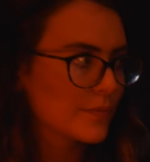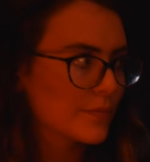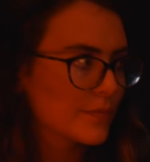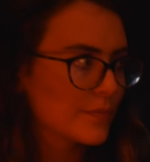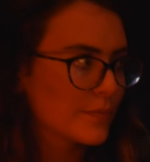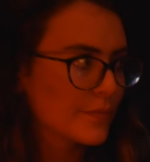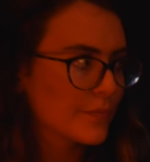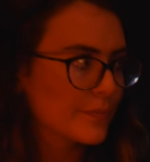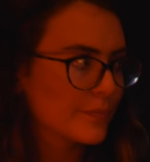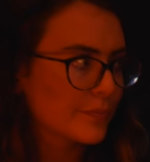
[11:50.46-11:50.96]

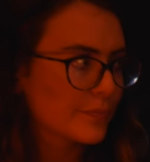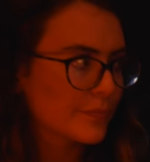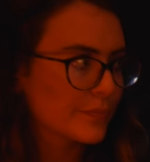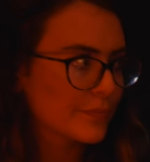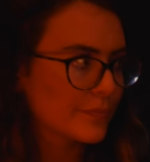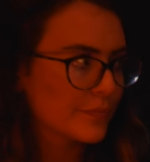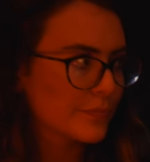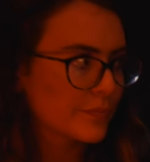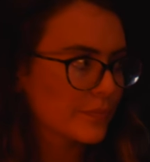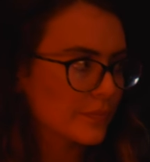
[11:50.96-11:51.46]

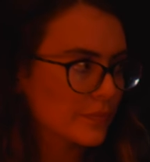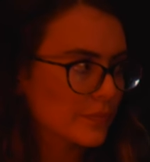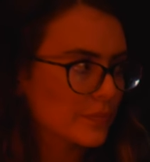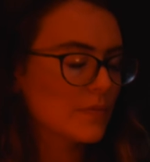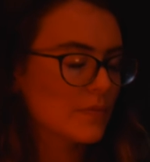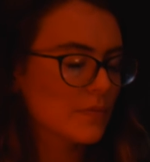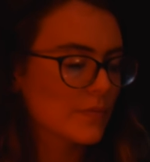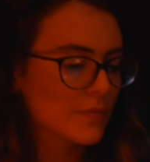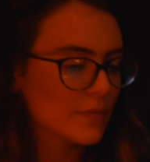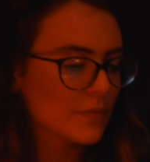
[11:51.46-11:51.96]

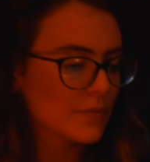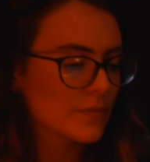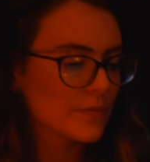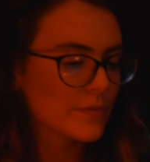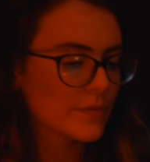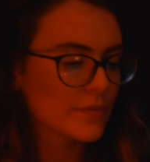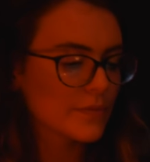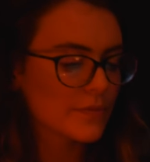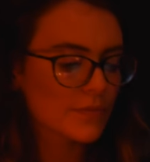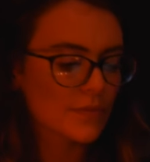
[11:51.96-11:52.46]

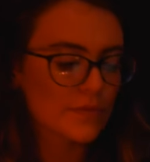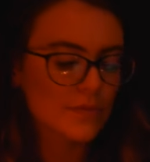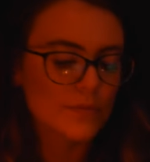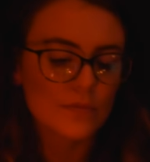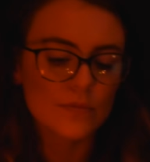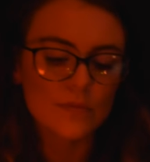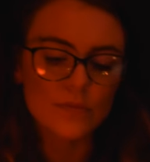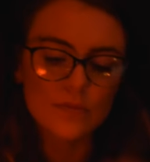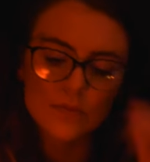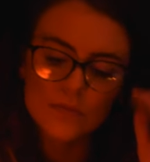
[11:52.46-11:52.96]

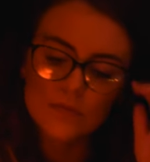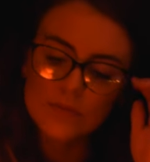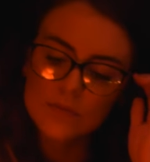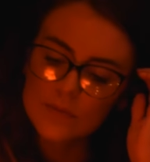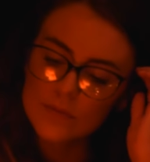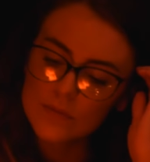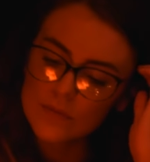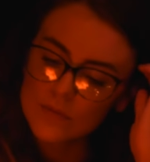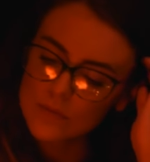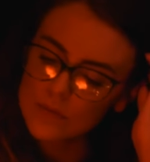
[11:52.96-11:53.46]

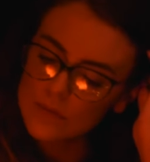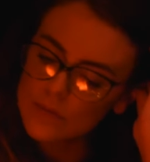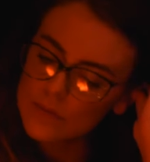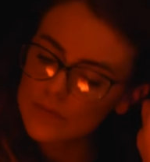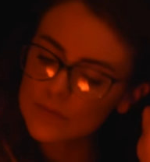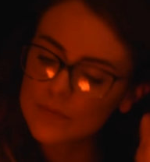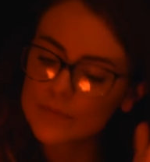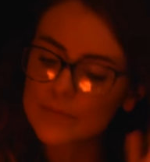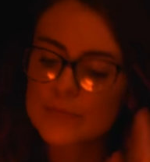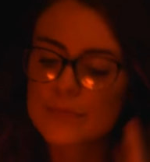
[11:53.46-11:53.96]

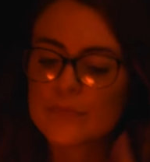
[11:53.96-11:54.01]
(silent)